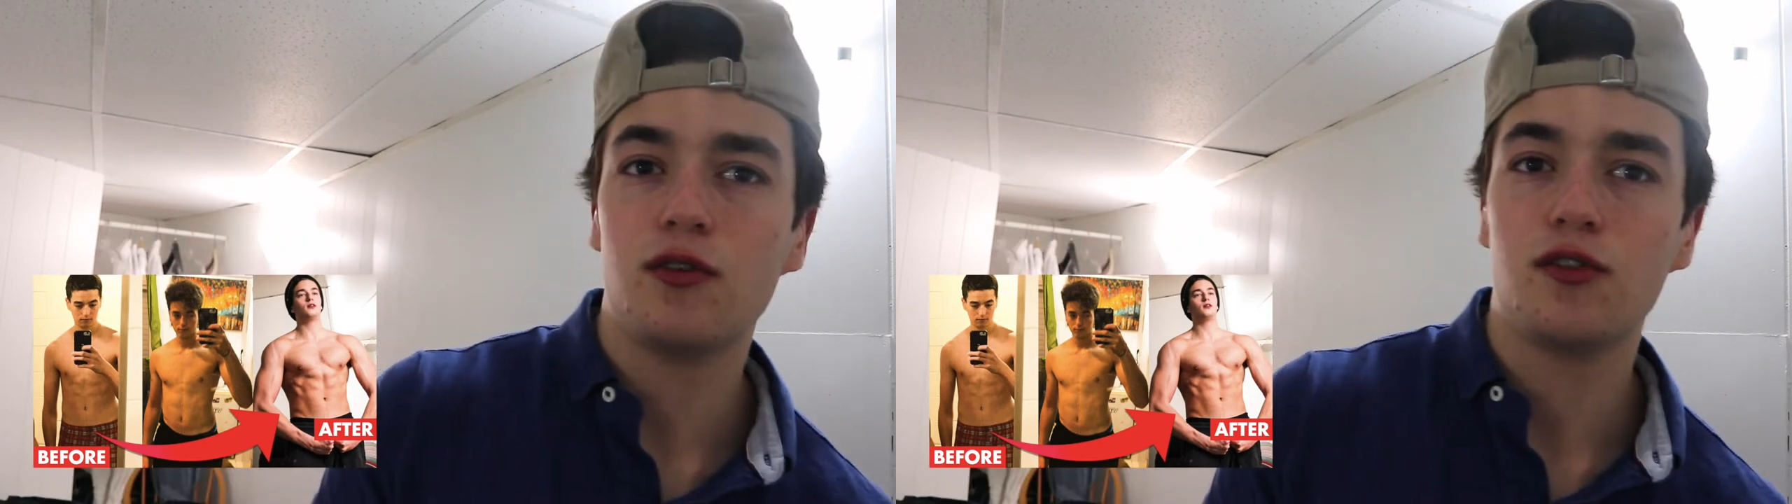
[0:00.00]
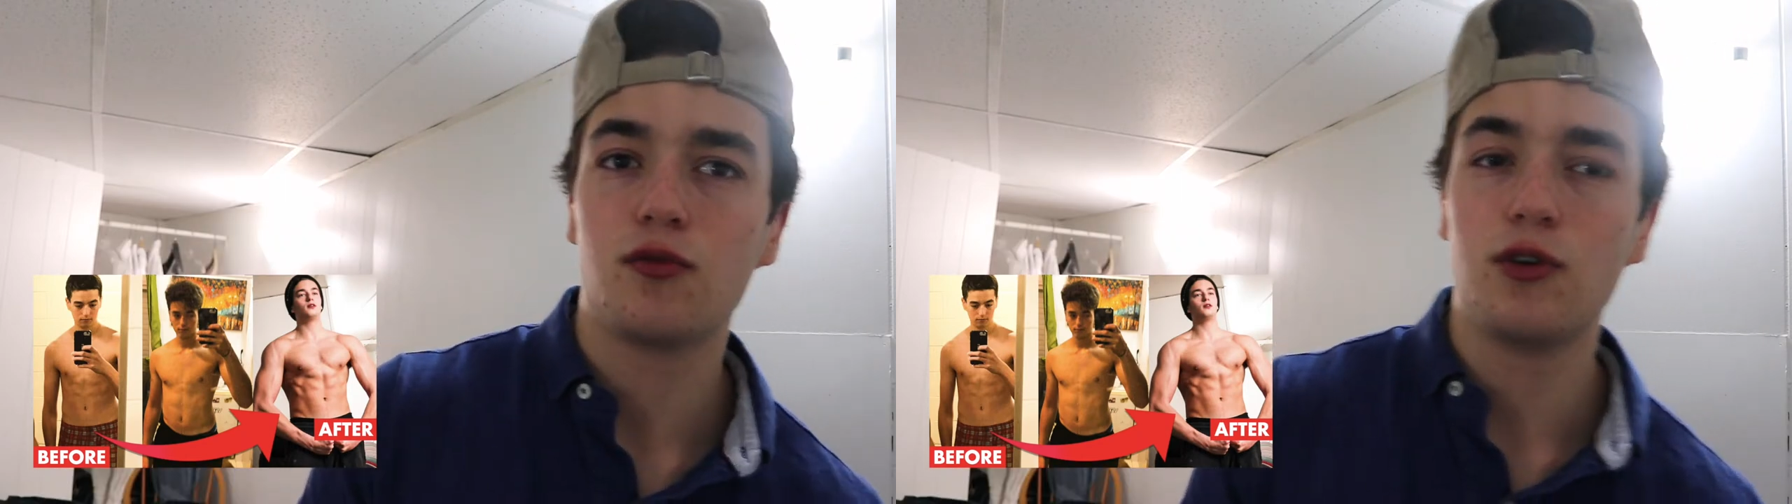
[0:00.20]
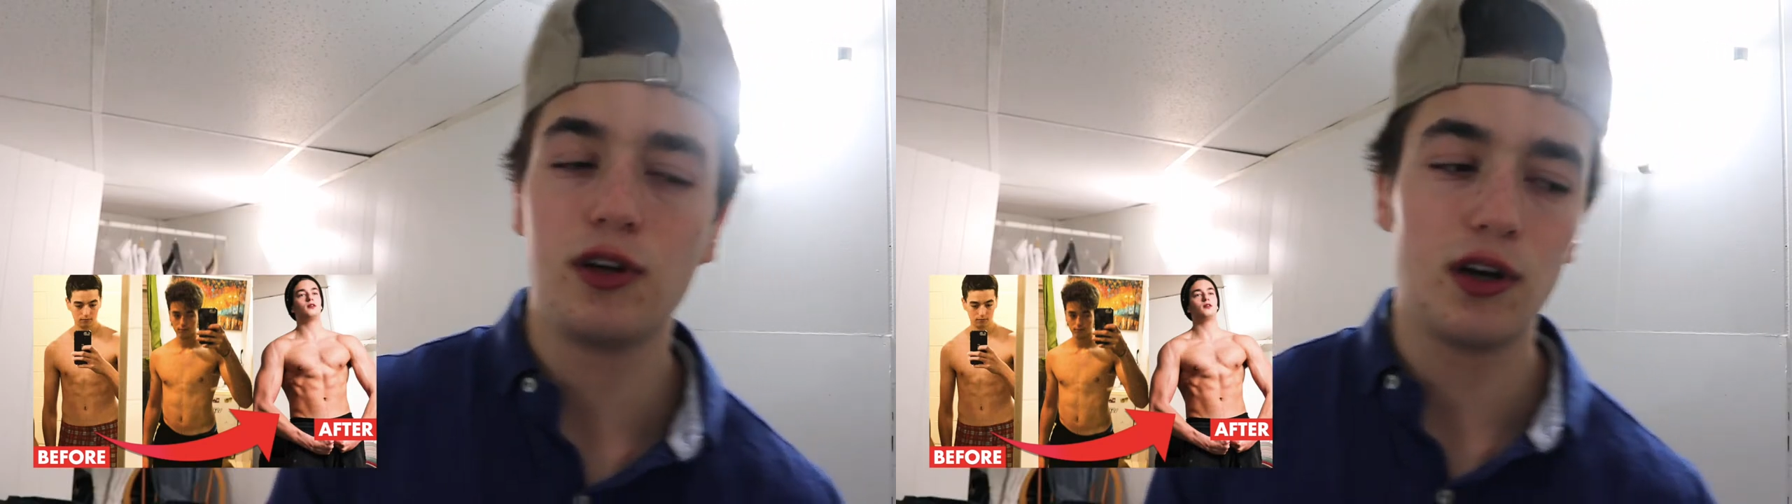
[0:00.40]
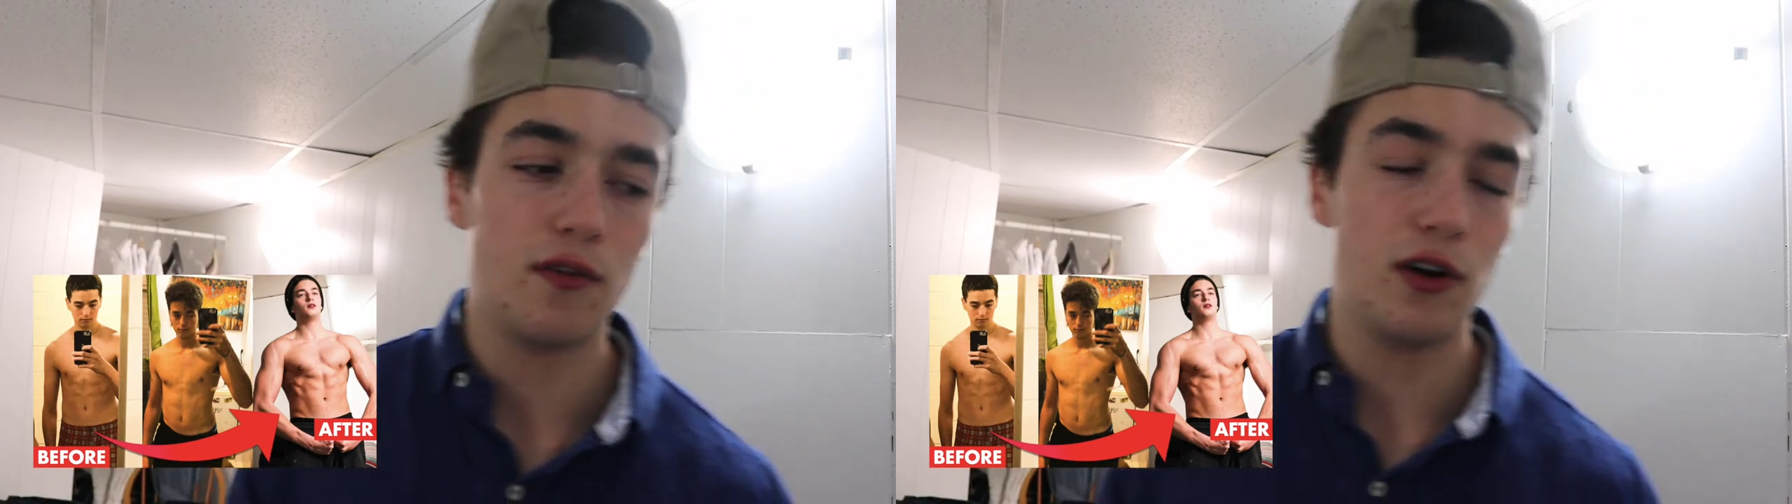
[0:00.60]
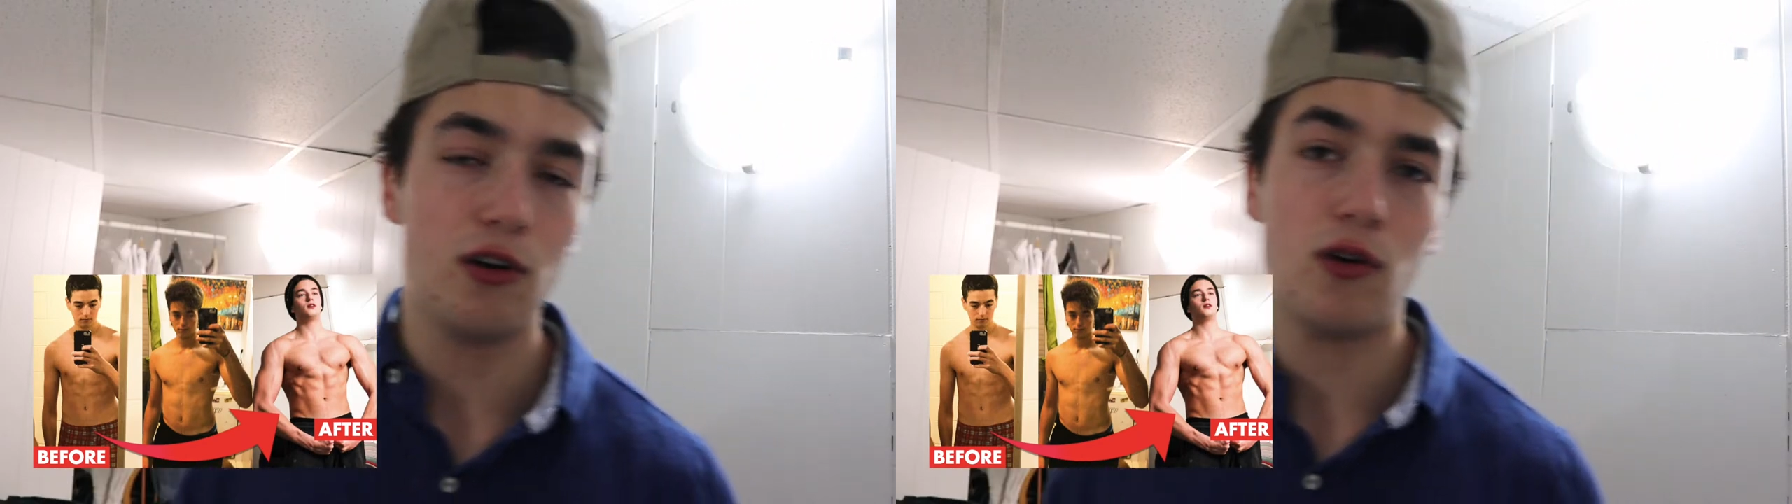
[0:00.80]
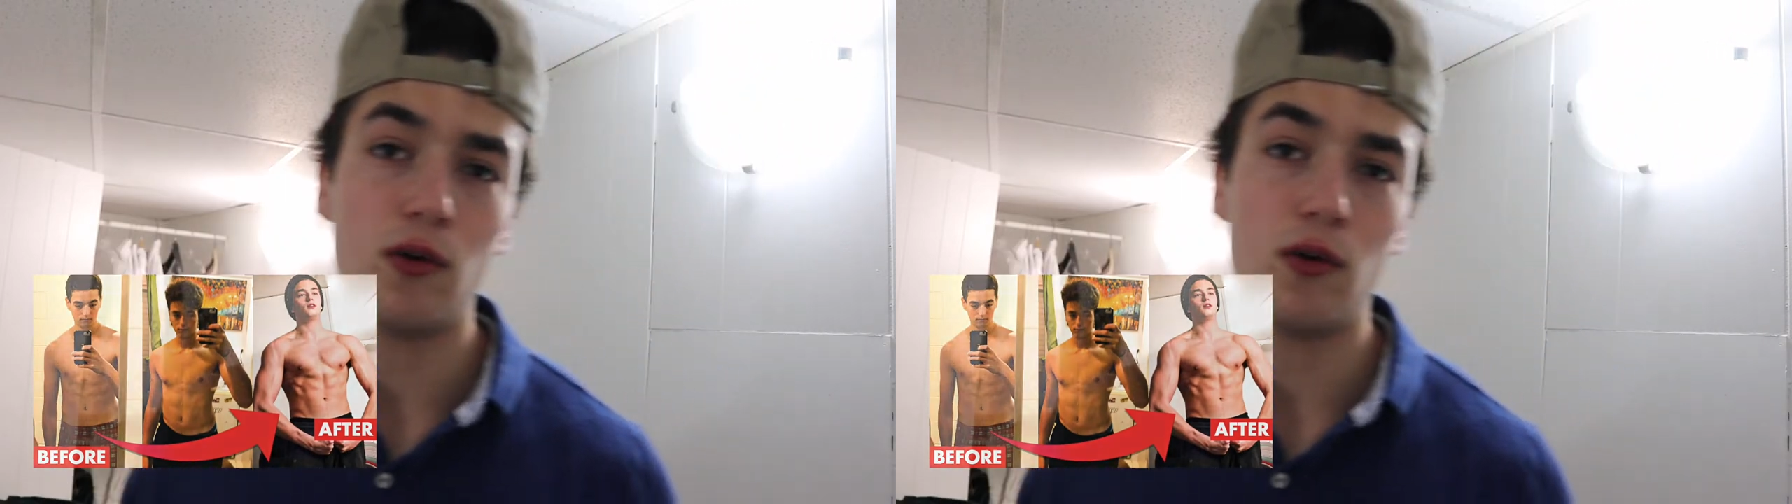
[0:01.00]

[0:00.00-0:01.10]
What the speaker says: It was a really good video.